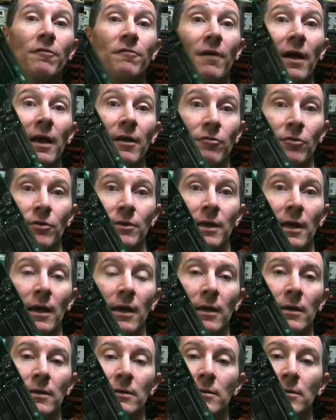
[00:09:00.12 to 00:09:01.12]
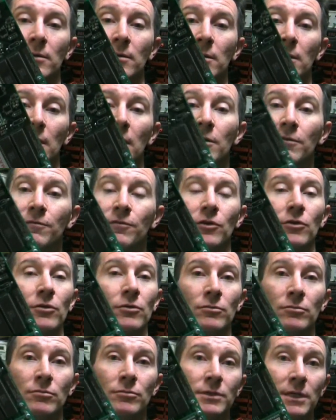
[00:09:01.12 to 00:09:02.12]
favourite uh,
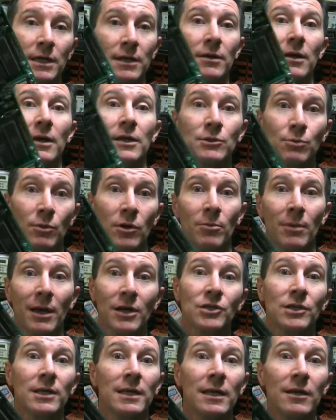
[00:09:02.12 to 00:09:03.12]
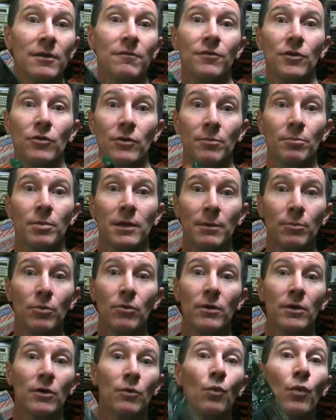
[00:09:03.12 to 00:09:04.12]
interview techniques when I'm actually interviewing
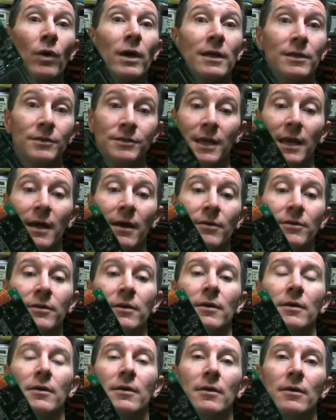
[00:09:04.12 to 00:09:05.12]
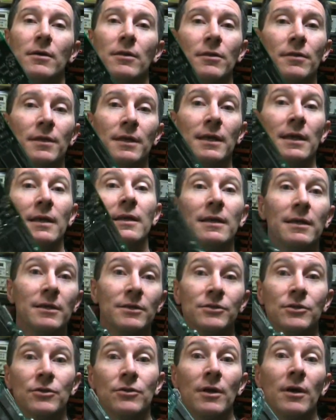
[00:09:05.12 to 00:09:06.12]
people and it weeds out the
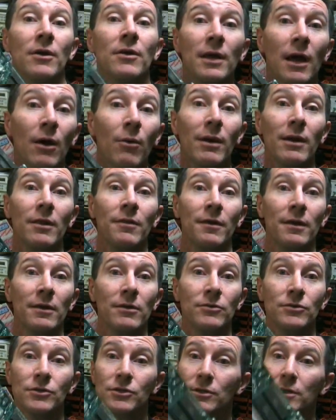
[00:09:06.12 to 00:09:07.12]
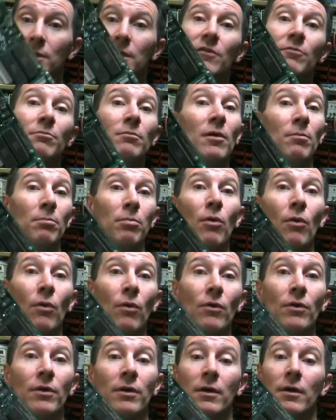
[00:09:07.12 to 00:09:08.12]
idiots who don't know anything. Just give them a
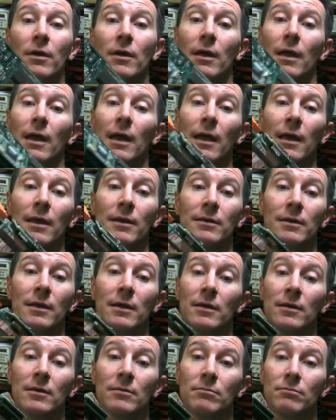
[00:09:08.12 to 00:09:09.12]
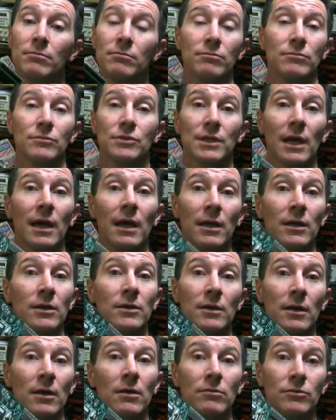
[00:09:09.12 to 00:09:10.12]
board and uh, say,
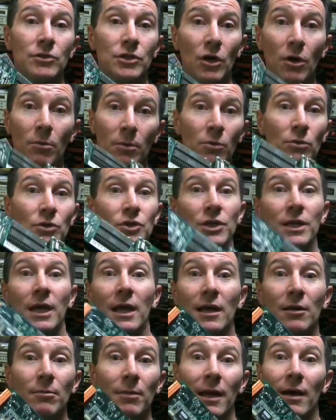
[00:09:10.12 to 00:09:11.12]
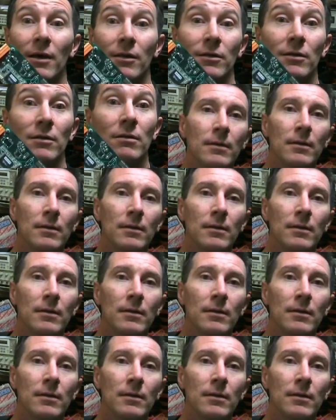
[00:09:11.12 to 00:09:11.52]
you know, tell me what you can about it.